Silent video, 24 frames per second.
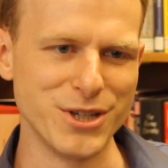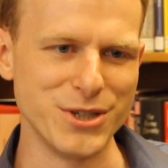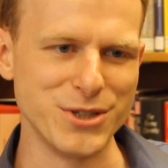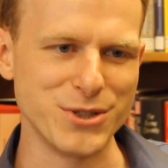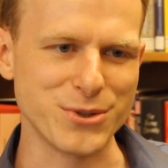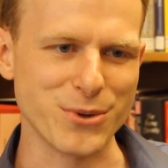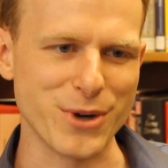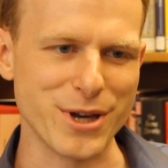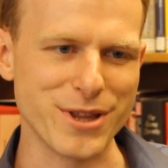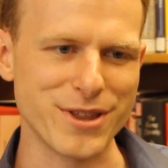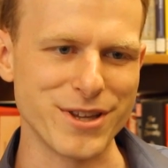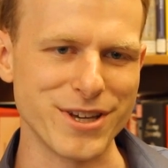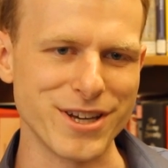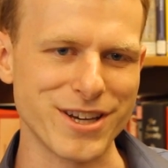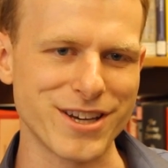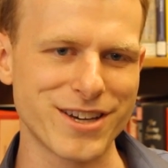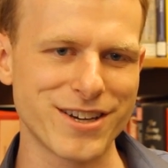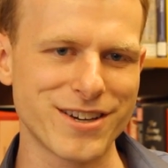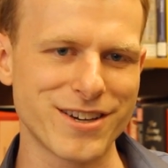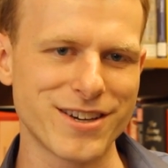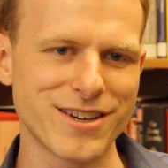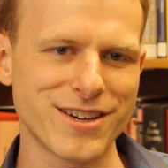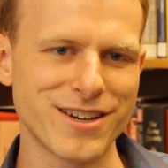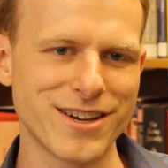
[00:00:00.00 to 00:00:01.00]
So I
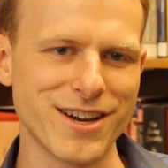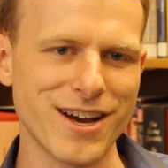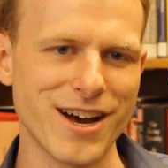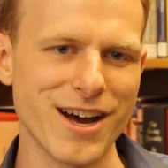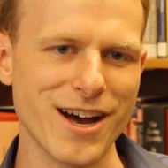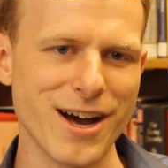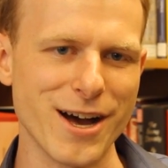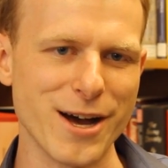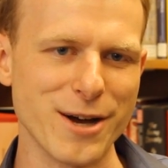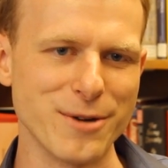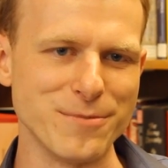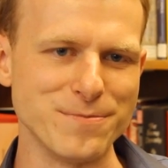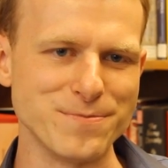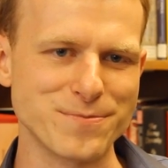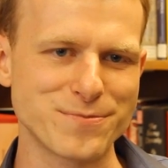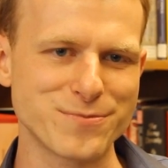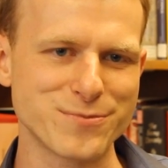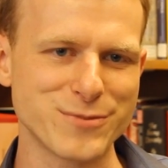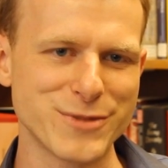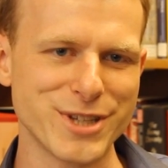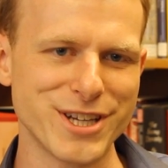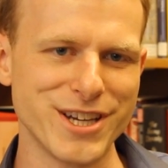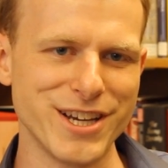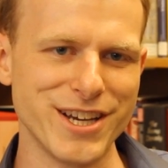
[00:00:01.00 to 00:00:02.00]
think
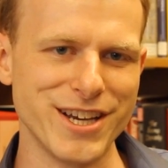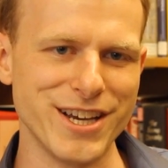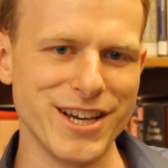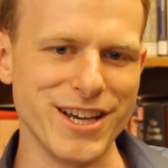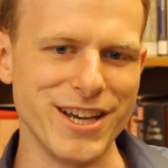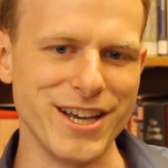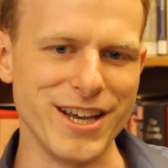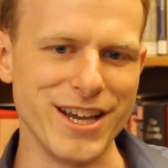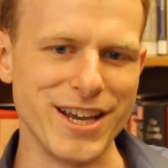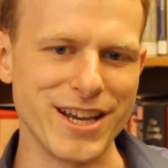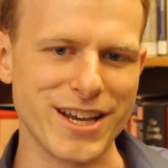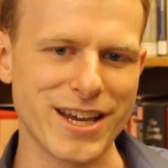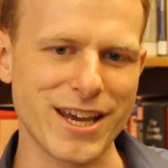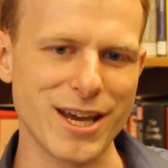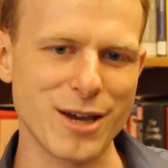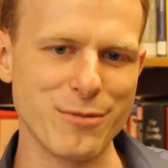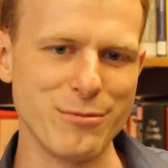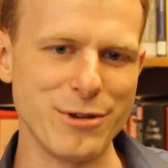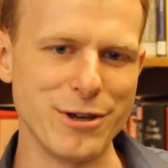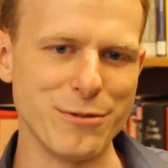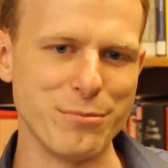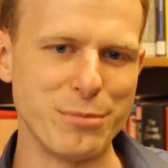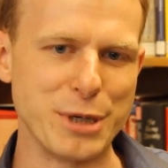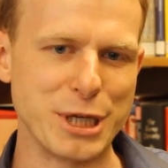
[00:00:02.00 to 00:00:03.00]
it
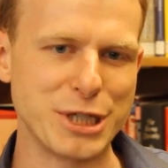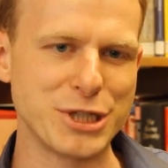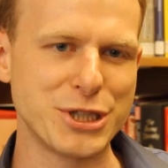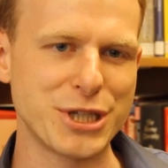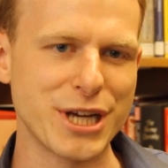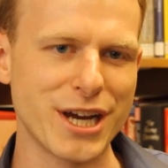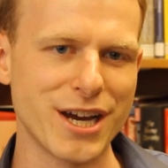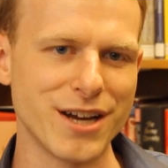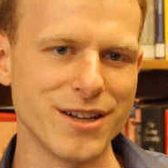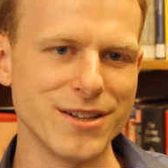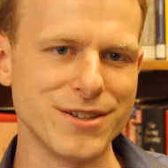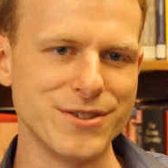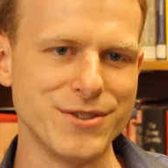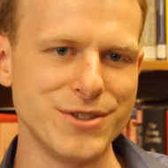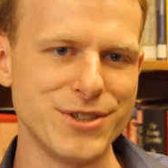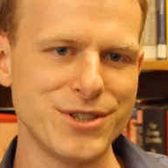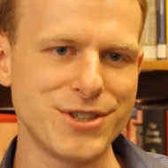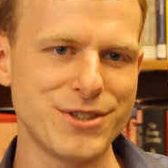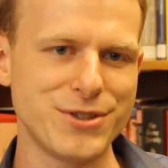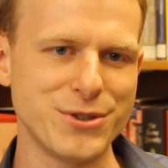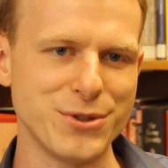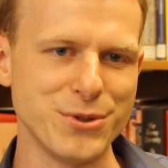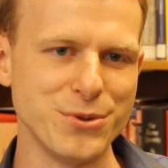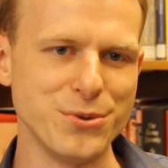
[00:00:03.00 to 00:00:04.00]
can be a big
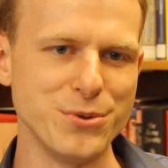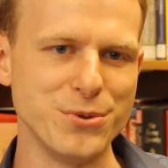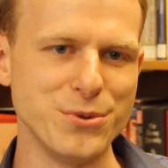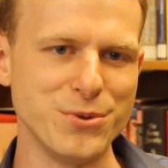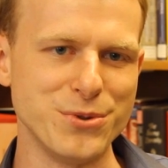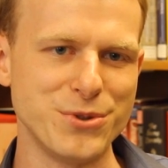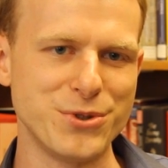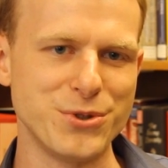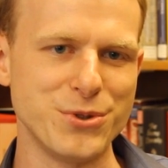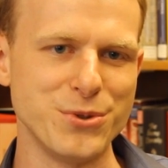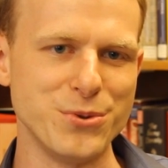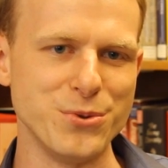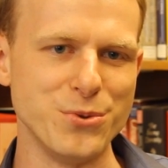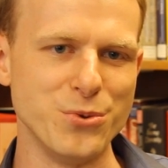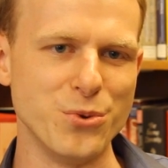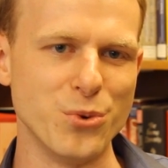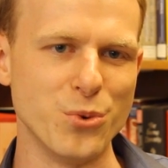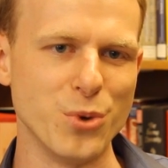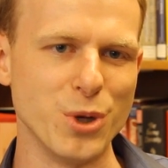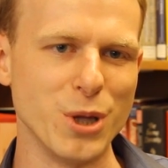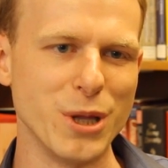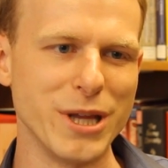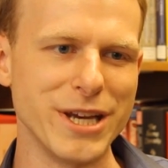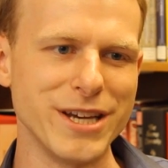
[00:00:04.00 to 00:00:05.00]
challenge to
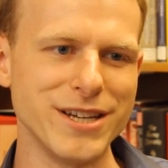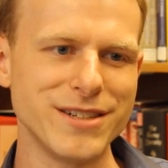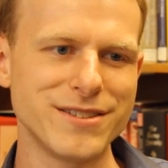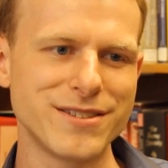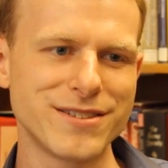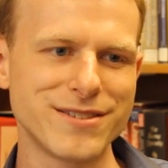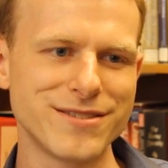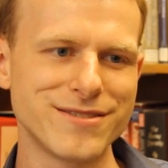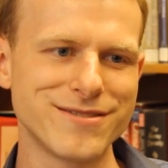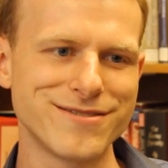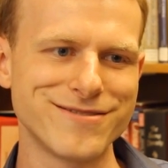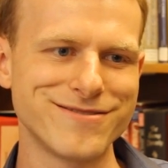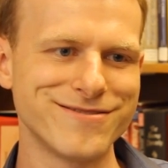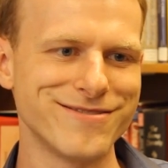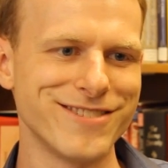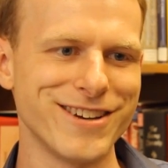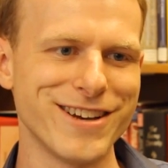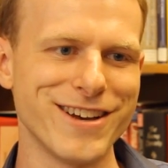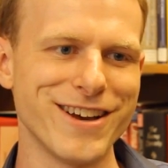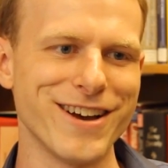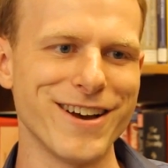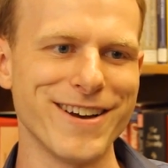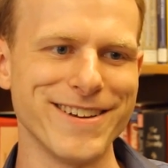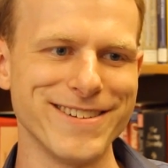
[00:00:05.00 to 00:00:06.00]
relate
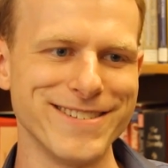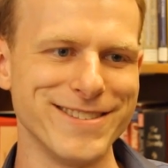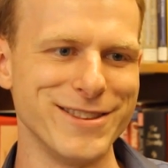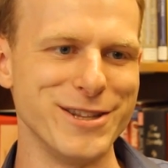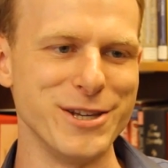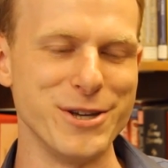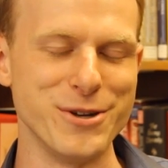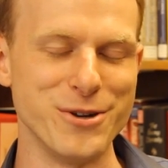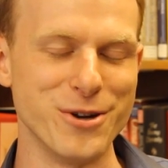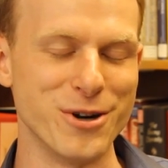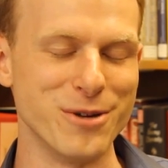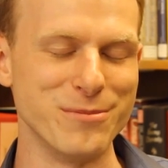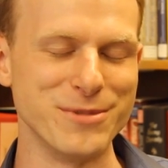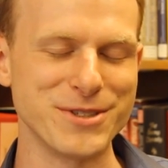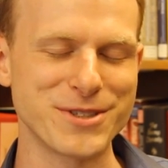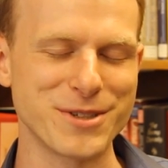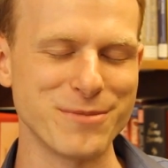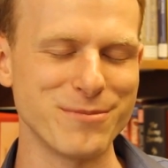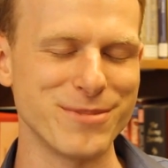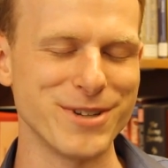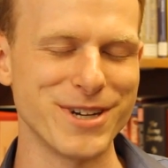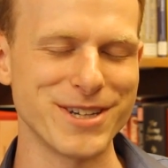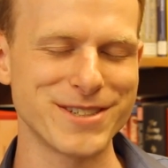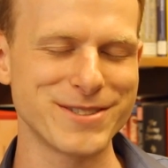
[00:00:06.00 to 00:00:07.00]
the enormous
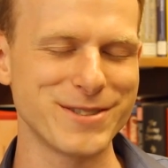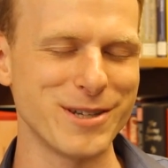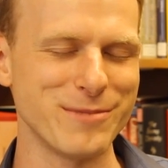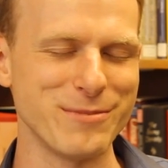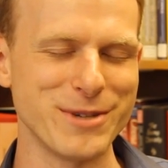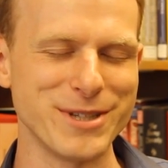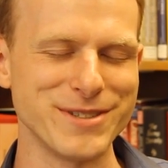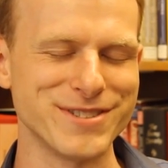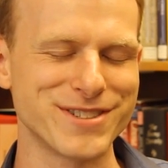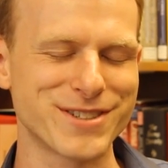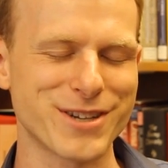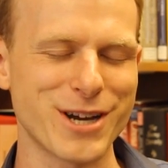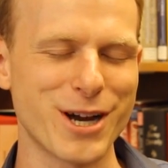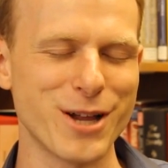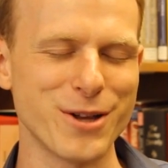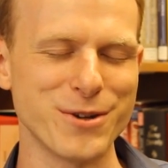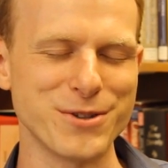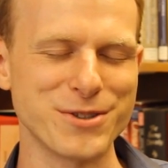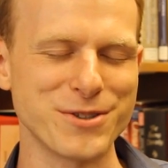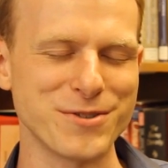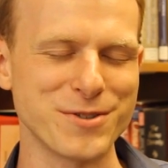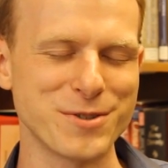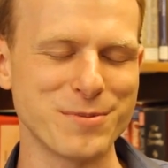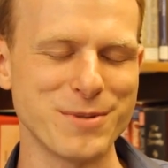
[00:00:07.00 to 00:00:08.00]
complexity. I mean,
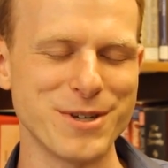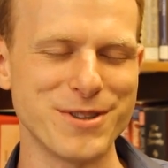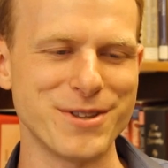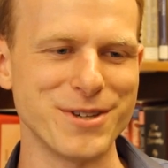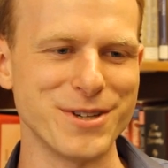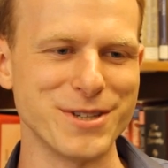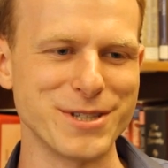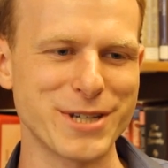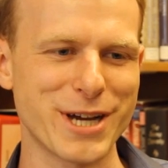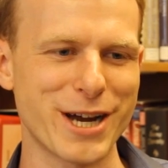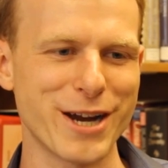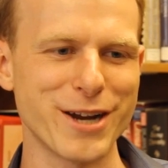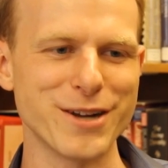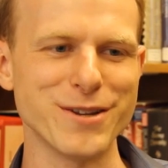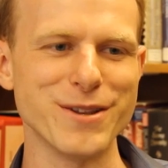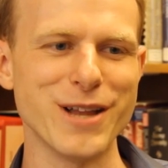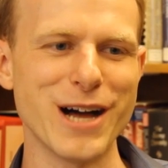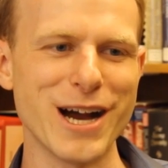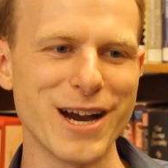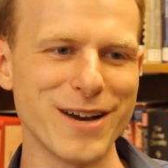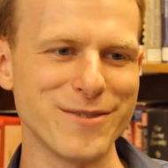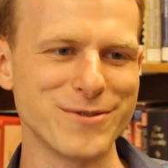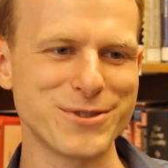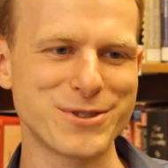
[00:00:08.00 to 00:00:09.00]
scholars have spent their entire
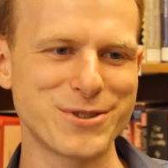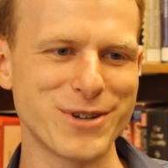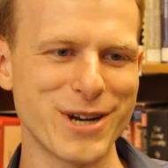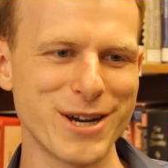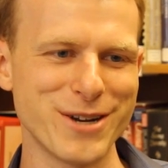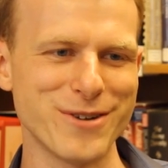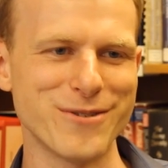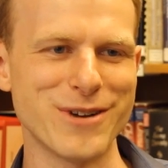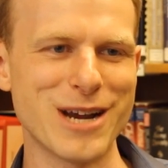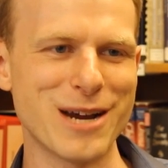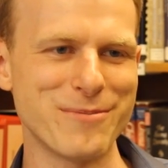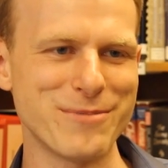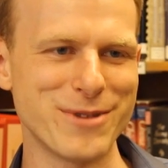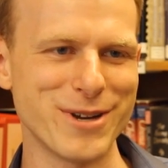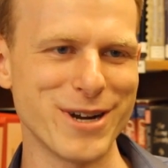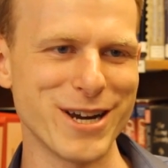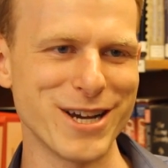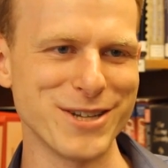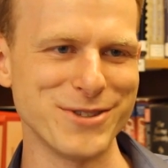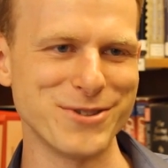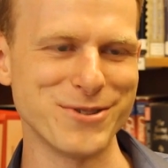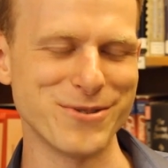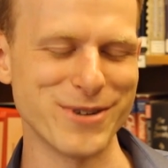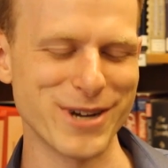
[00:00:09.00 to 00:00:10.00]
lives trying to wrap their
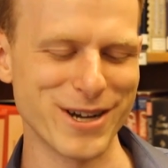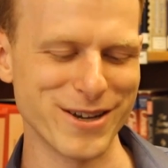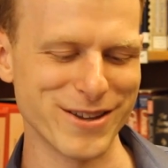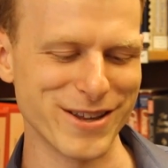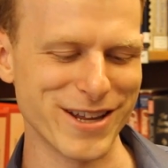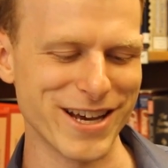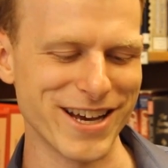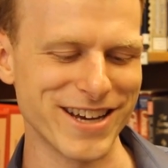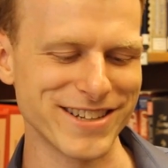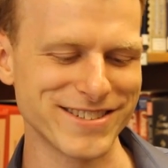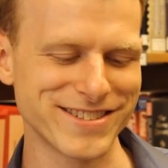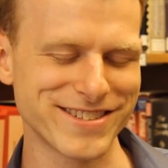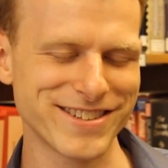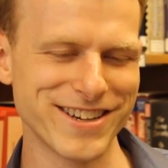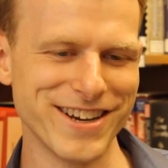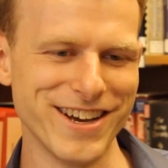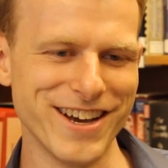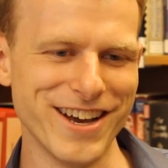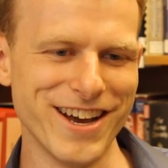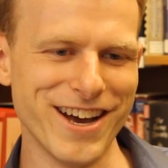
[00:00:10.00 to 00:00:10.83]
heads around that.